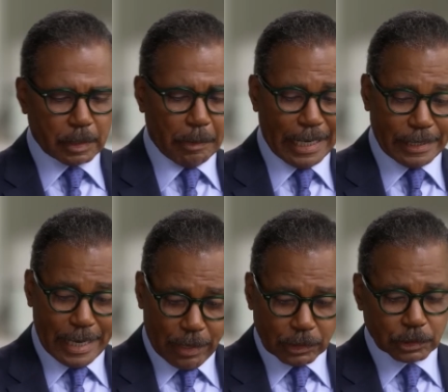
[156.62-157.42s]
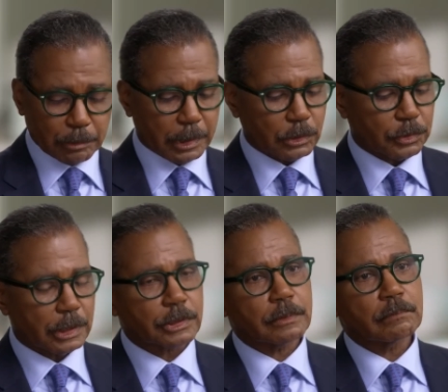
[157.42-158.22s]
The Biden-Harris
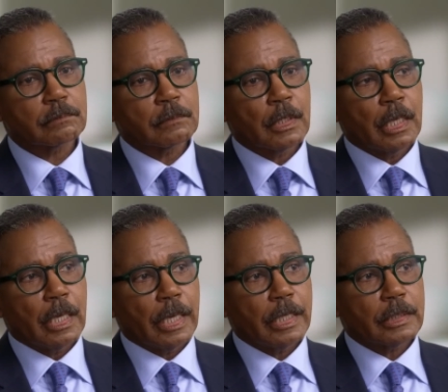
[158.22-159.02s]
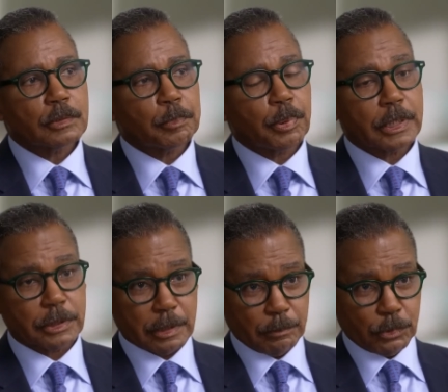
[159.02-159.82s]
administration has
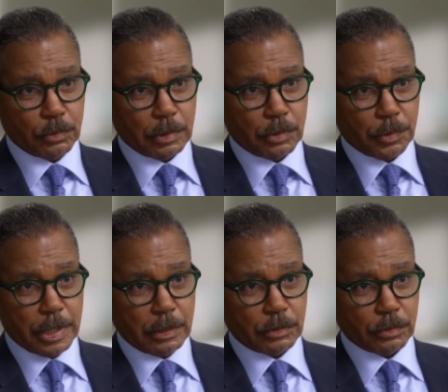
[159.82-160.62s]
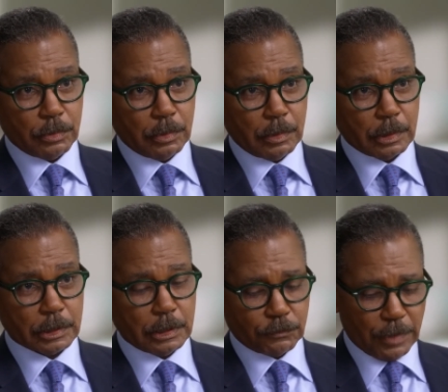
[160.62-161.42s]
pressed him to agree to a
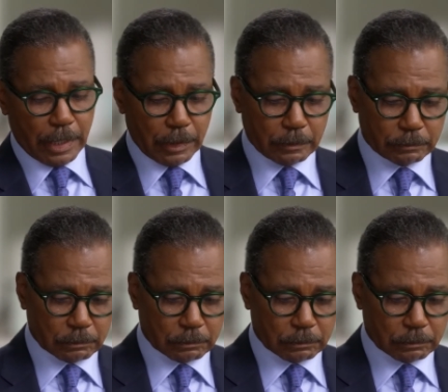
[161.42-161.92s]
ceasefire.